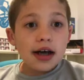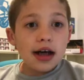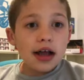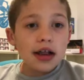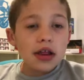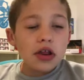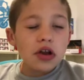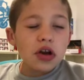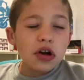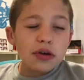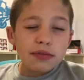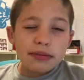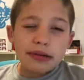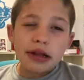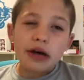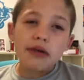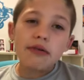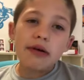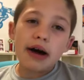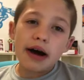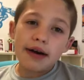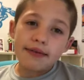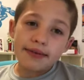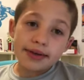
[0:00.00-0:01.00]
a little
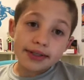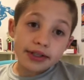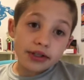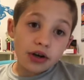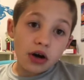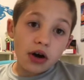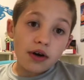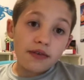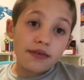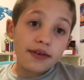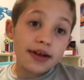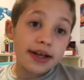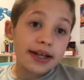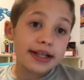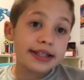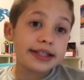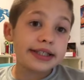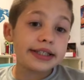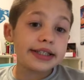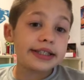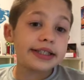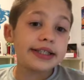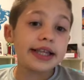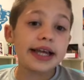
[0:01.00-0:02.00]
below average offense.